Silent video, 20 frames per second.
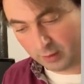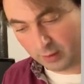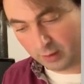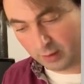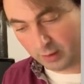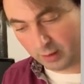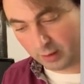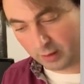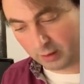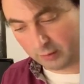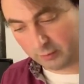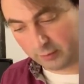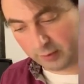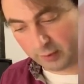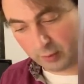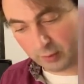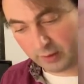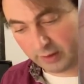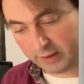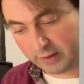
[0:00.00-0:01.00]
And if we
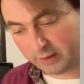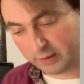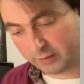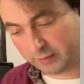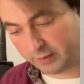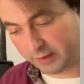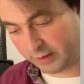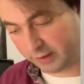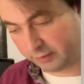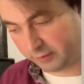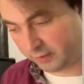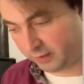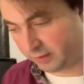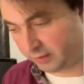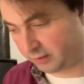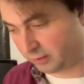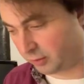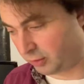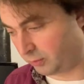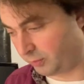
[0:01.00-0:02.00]
do that, we have
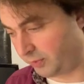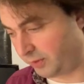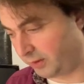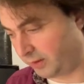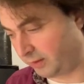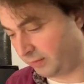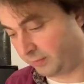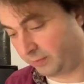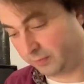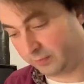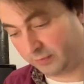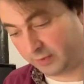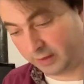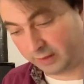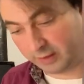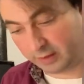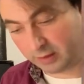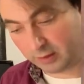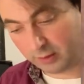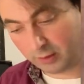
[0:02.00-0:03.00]
here something that
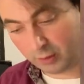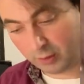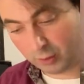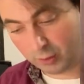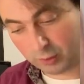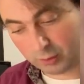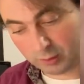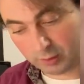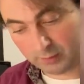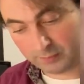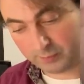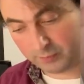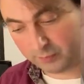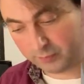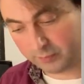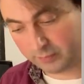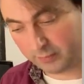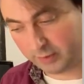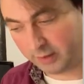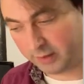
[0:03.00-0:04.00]
is local
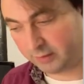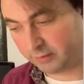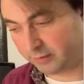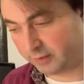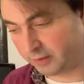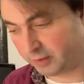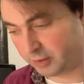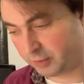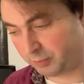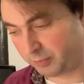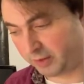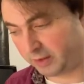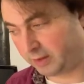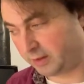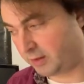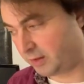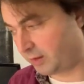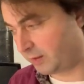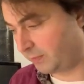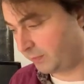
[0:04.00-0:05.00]
in real
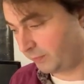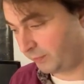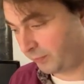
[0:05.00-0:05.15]
space.